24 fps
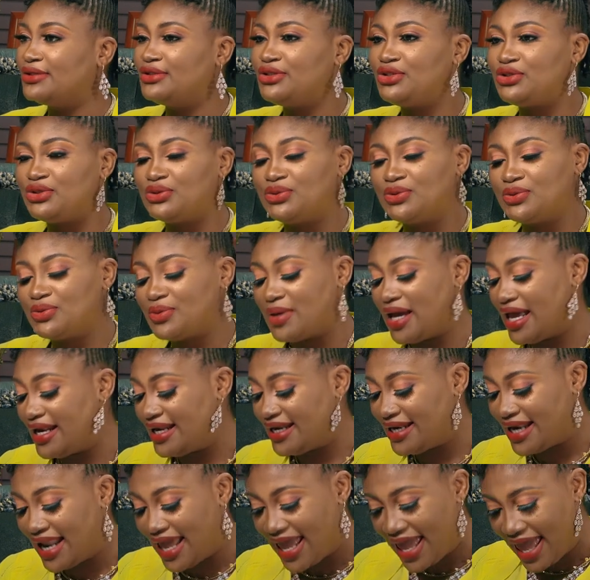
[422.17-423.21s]
down to
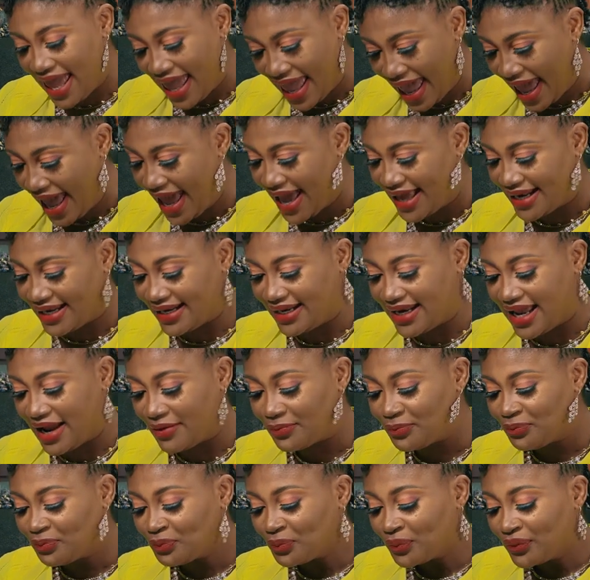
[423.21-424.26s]
an end.
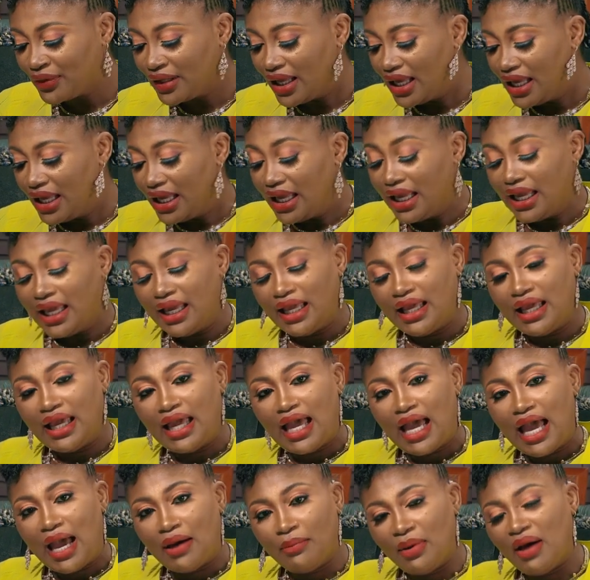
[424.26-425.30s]

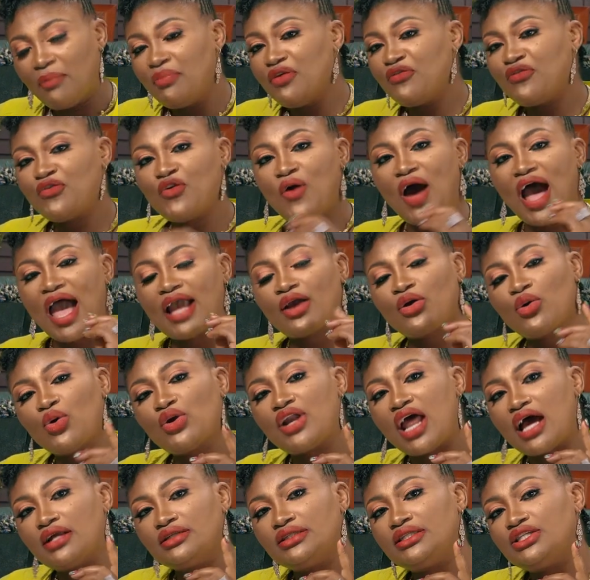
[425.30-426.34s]
But before I
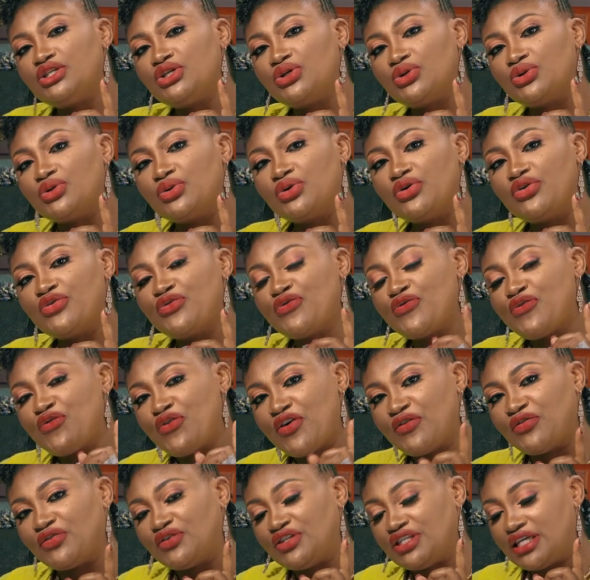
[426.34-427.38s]
go down to
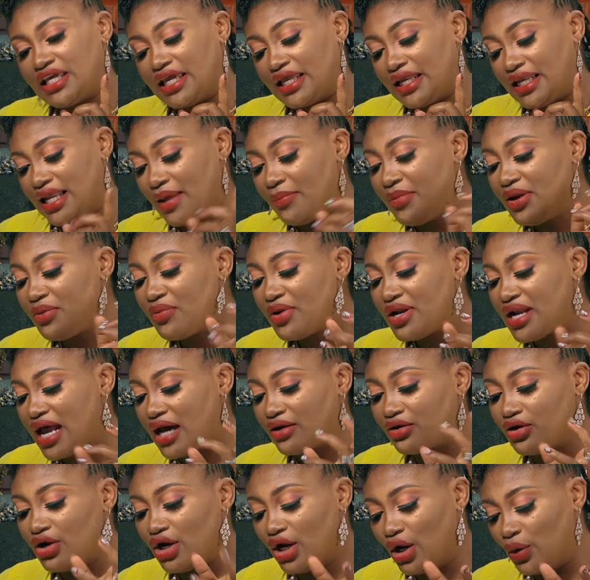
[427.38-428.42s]
fifteen, let me
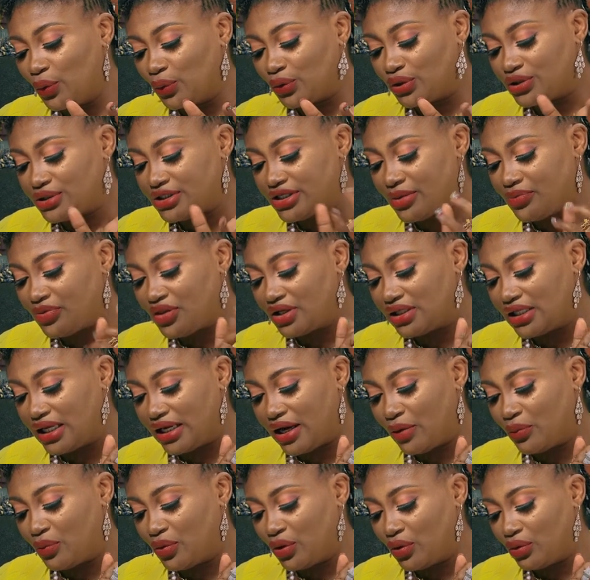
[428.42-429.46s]
read out a note on something
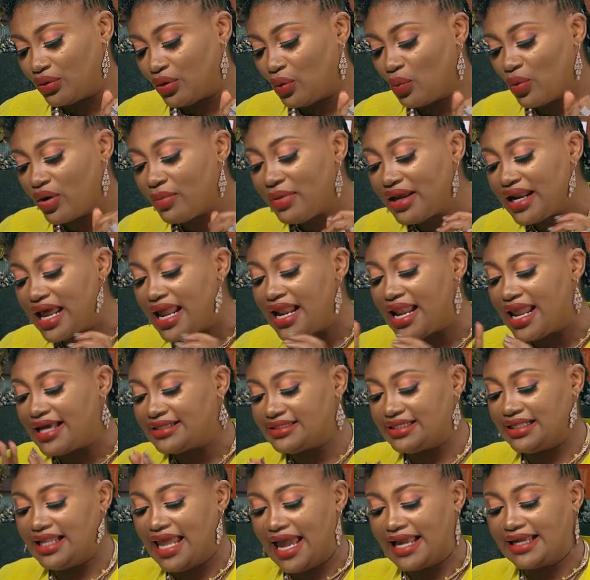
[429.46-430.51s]
that I wrote. Women are
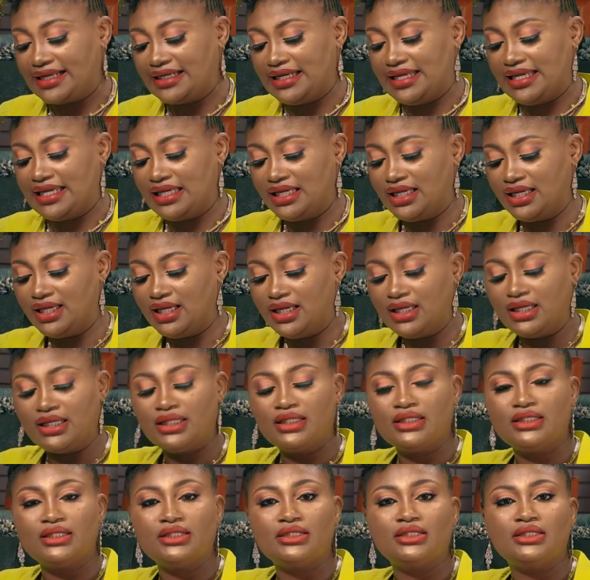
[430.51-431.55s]
less likely
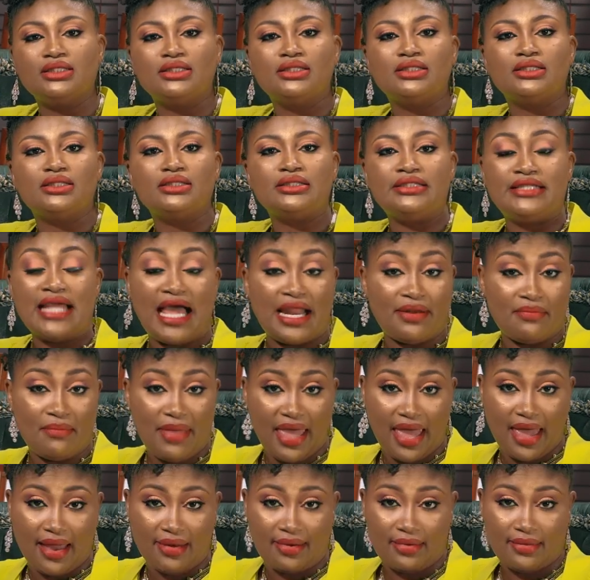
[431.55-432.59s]

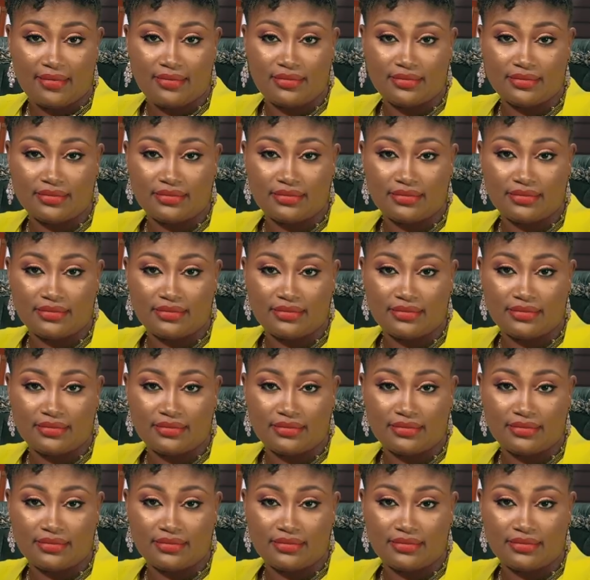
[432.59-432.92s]
than men